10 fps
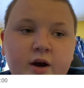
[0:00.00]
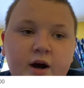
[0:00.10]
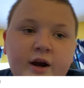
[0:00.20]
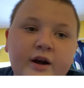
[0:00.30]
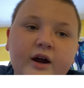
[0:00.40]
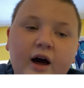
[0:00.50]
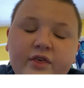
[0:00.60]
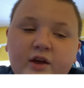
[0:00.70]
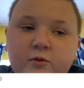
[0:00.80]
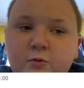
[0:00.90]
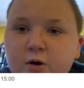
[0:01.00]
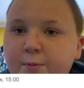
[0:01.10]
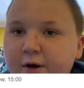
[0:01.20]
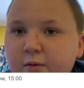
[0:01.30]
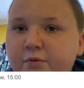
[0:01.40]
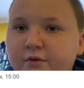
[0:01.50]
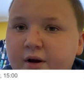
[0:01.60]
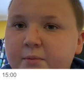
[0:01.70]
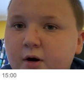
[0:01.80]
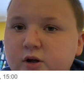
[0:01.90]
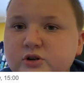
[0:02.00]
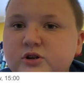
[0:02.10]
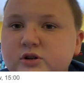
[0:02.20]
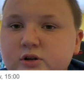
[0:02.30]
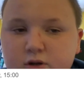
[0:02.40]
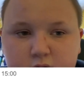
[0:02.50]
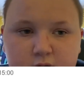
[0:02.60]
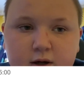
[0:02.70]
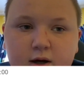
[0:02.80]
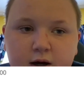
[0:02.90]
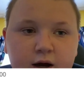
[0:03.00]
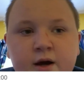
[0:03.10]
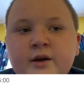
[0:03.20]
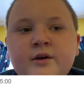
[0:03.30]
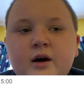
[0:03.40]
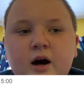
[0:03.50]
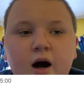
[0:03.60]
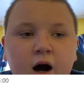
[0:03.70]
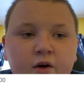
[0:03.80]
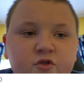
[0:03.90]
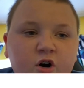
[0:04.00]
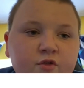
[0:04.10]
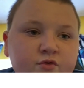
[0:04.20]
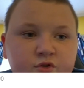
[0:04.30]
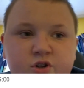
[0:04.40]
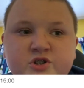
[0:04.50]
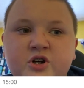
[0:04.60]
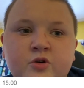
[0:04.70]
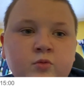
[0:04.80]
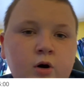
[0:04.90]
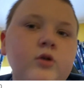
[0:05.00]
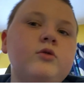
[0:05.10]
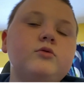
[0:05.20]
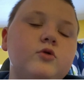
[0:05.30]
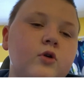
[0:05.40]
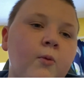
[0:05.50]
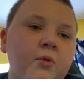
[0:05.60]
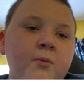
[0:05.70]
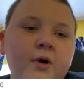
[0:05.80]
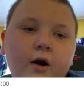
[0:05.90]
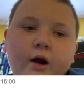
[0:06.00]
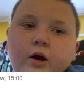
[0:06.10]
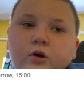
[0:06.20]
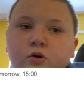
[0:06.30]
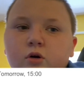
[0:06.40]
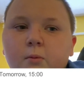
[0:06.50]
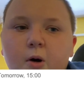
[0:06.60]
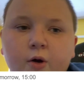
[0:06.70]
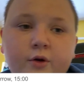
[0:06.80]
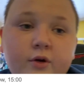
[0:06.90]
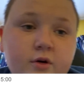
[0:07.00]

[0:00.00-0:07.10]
and I think we will pick up 3 points. And I've gone for a 2-1 up the Borough. Come on.